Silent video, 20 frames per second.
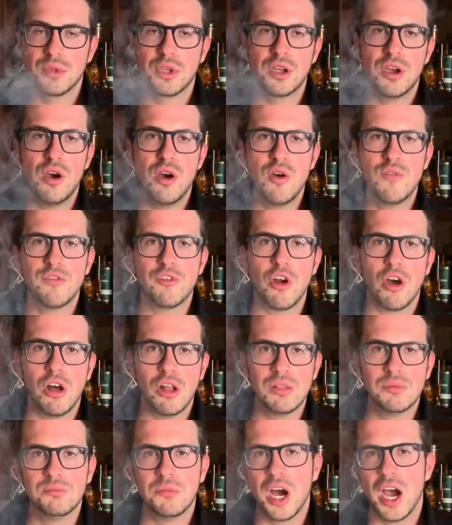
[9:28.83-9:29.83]

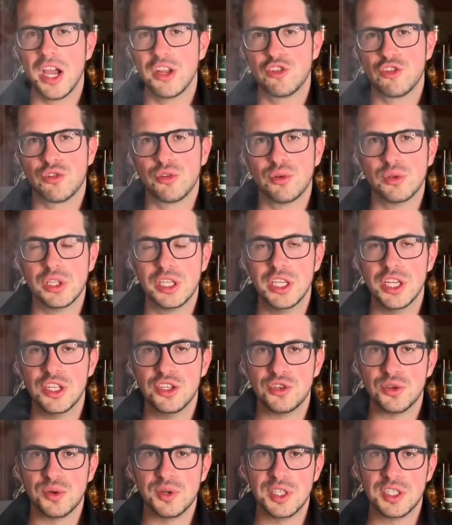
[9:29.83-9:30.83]
Overall, I truly
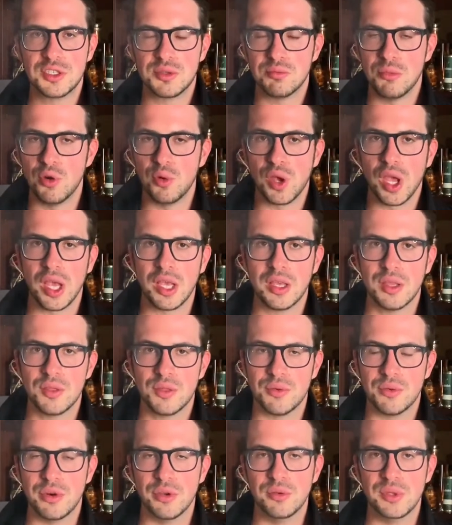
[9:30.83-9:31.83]
enjoyed smoking
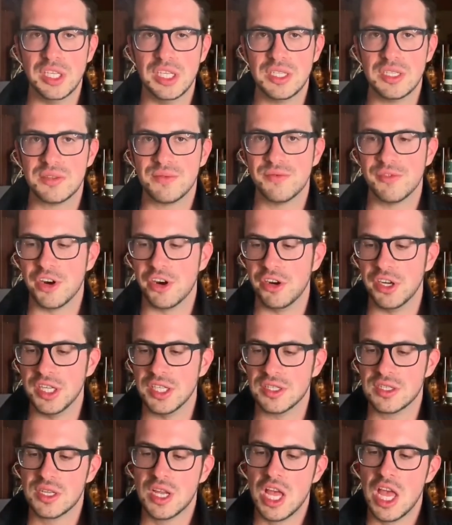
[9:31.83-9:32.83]
through these
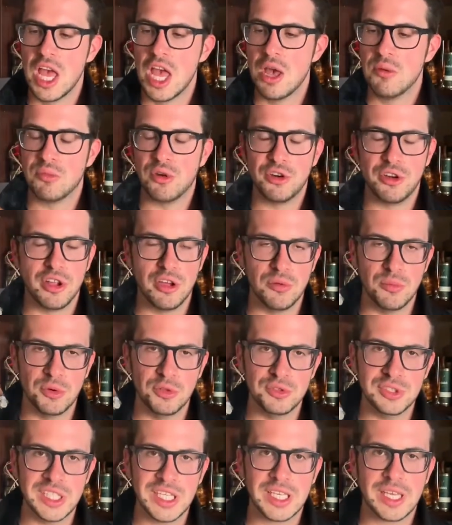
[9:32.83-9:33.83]
various Perdomo
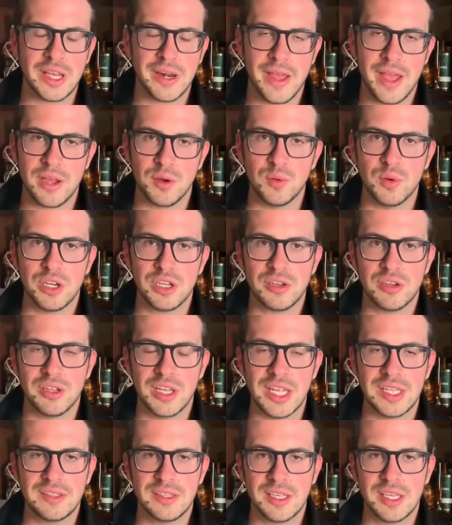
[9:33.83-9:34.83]
Nicaragua
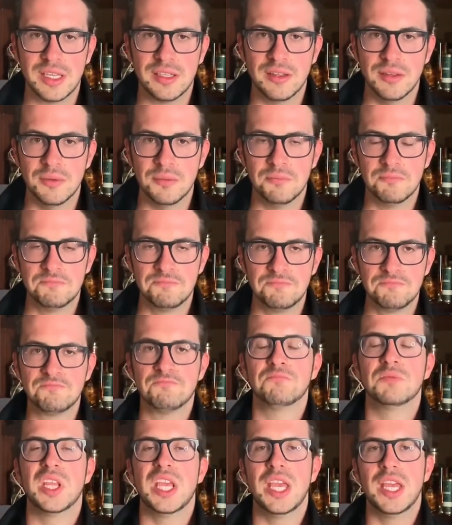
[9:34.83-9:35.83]
Connecticut.
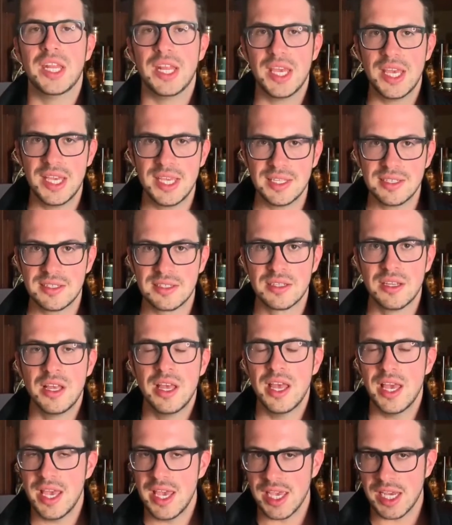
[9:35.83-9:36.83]
It is
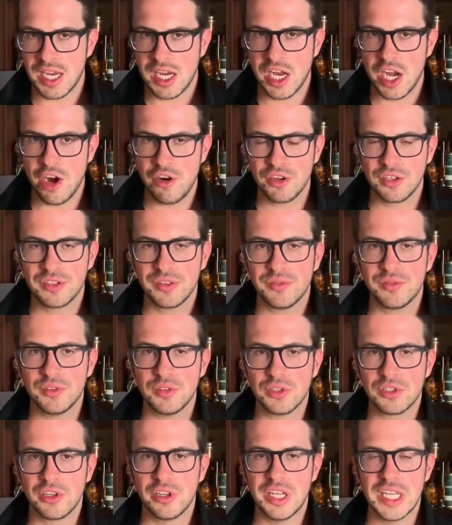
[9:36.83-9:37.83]
a characterful
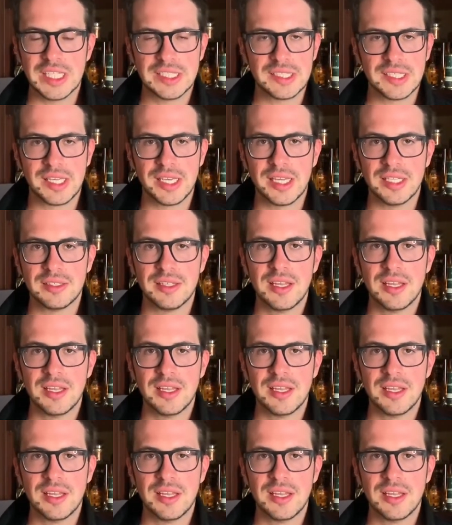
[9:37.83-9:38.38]
Connecticut,